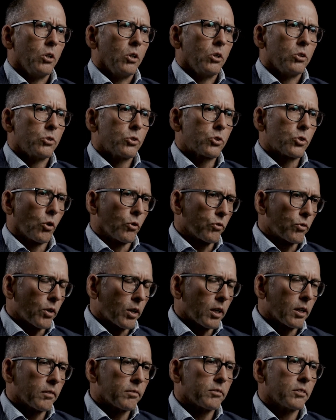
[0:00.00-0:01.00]

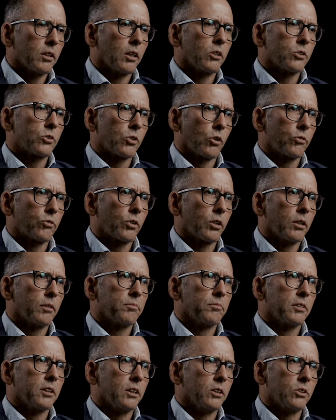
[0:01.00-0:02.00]
Chandra
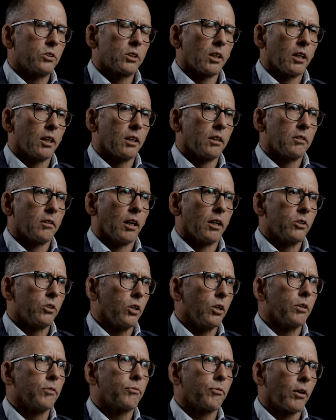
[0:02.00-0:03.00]
is a
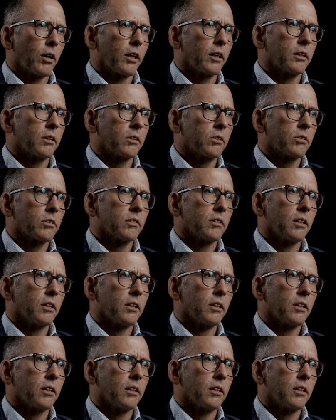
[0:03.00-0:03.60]
dear friend.